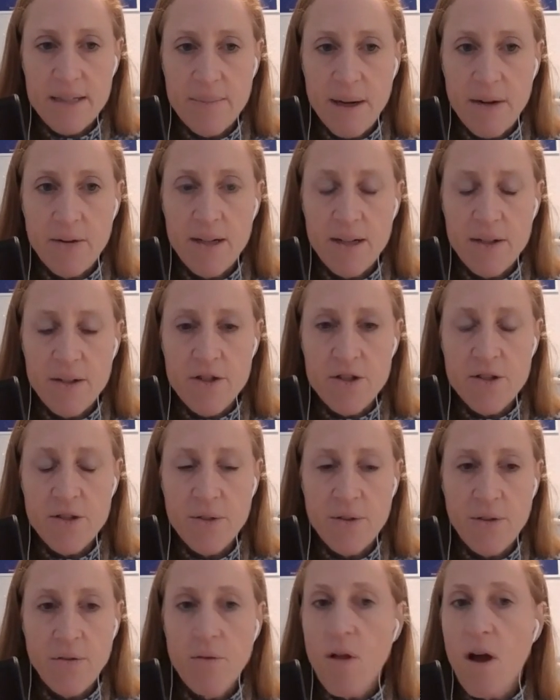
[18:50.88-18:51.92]
marriage
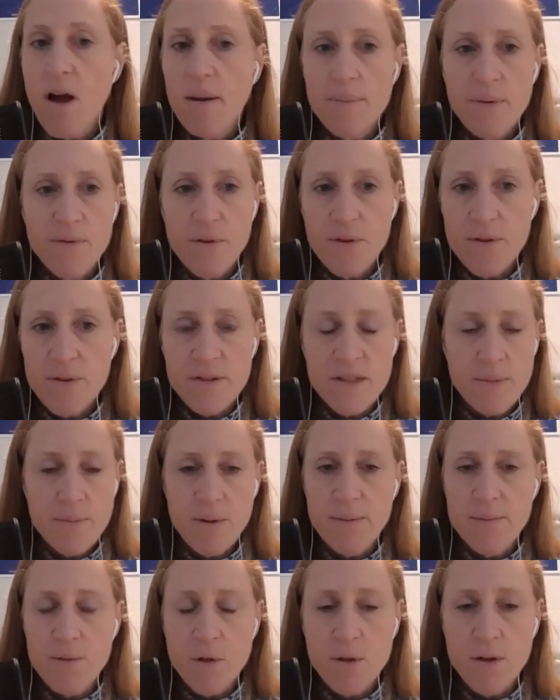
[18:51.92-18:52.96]
long before the
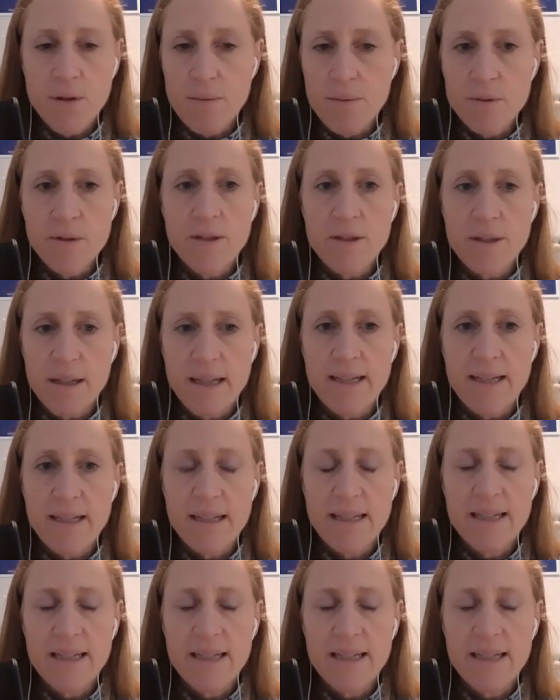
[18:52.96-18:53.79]
Supreme Court ruled on it.